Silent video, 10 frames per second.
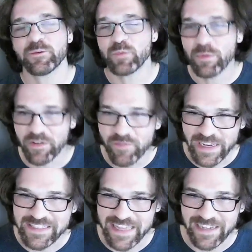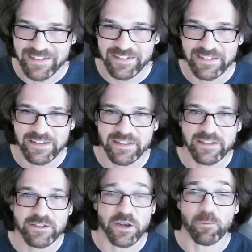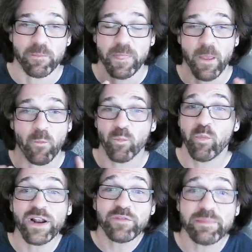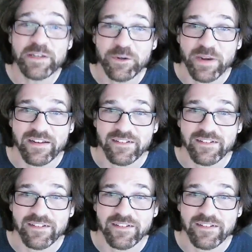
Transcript: We want to fix that. So, what have we been doing?